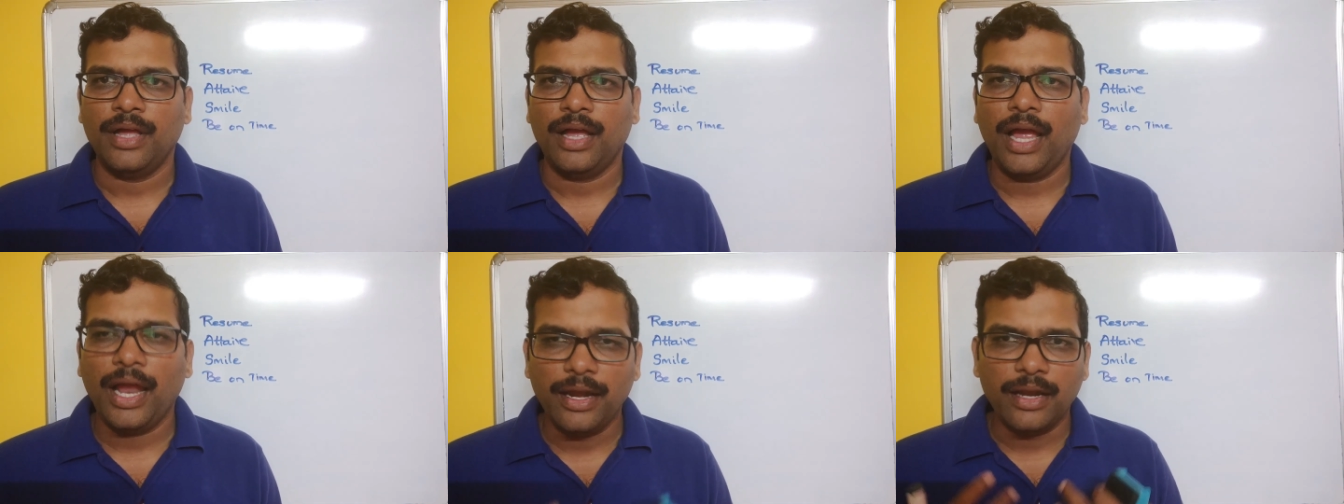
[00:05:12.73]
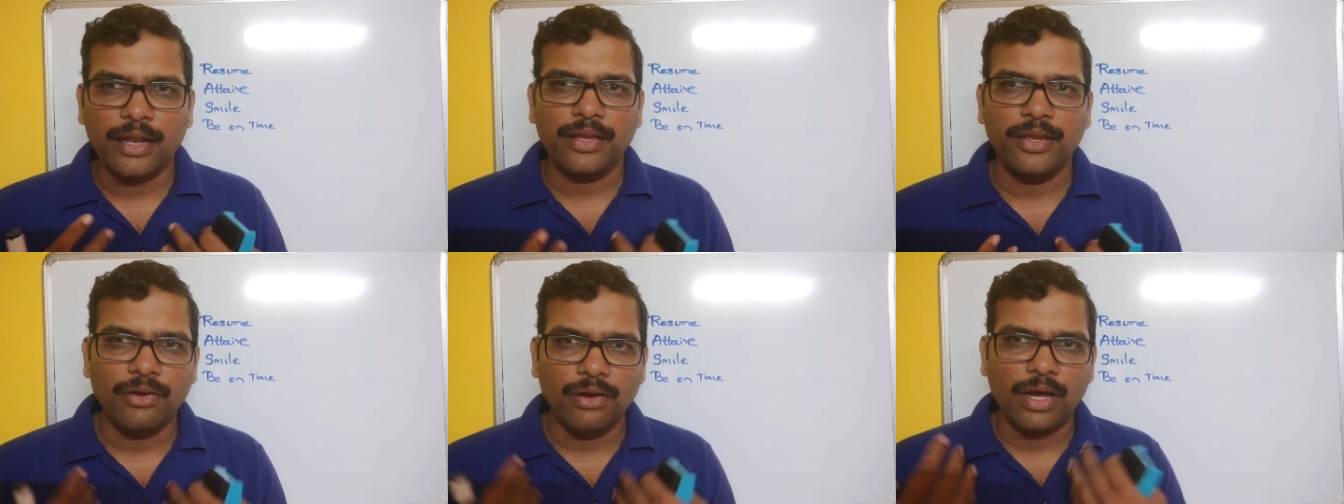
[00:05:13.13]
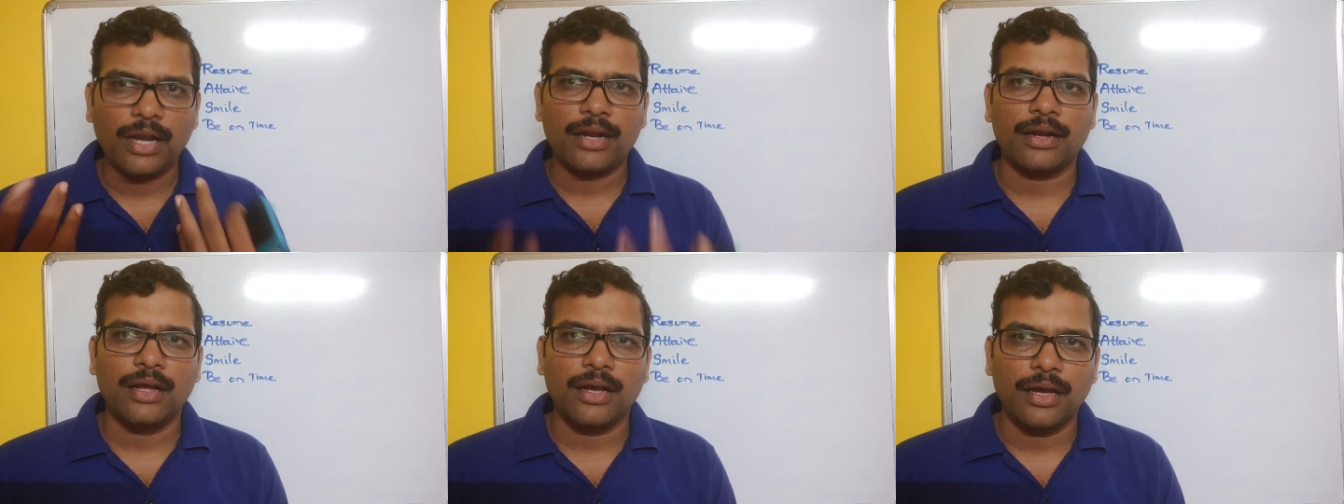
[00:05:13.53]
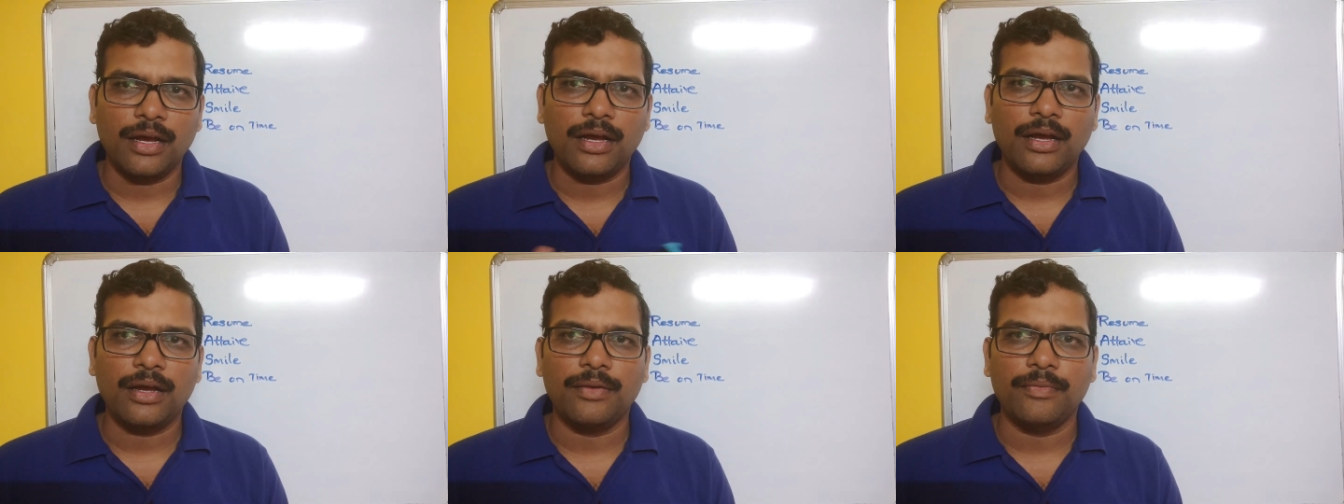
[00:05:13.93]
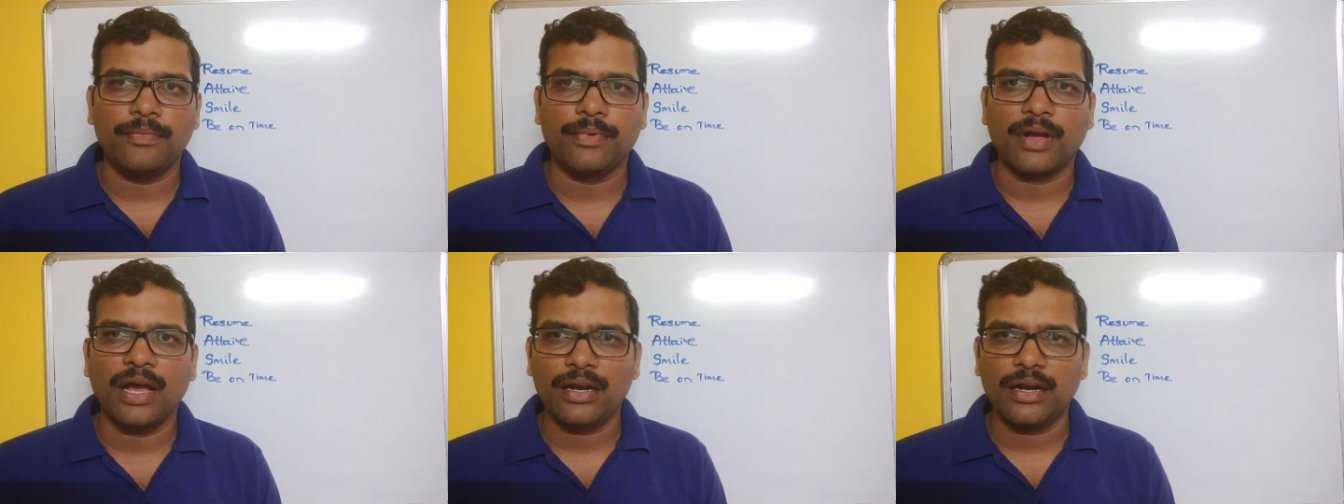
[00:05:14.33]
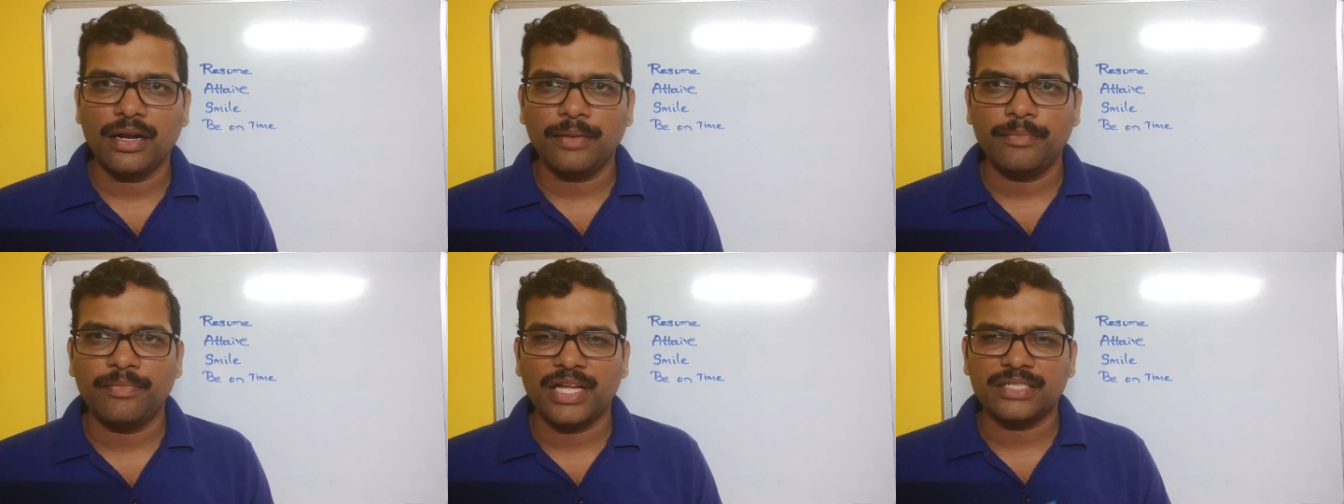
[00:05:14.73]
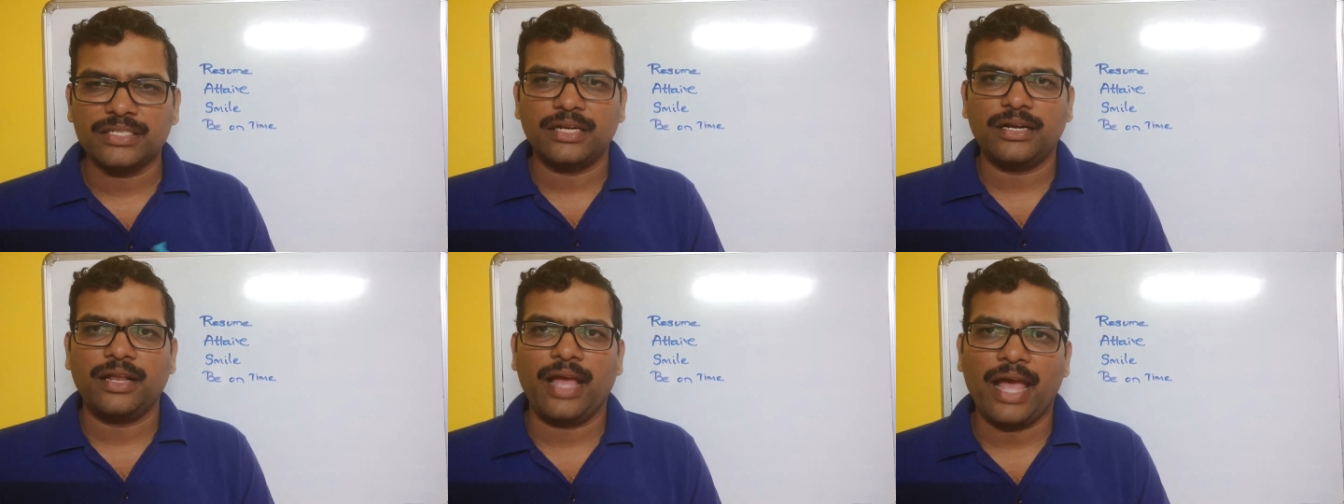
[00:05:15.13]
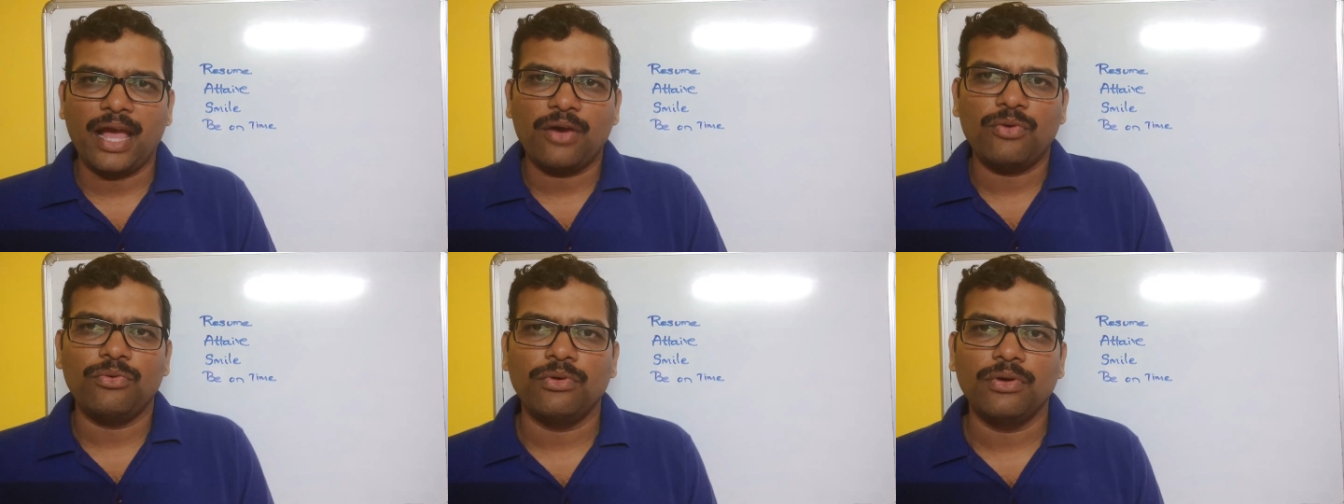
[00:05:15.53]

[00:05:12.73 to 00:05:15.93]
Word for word: And your curriculum doesn't have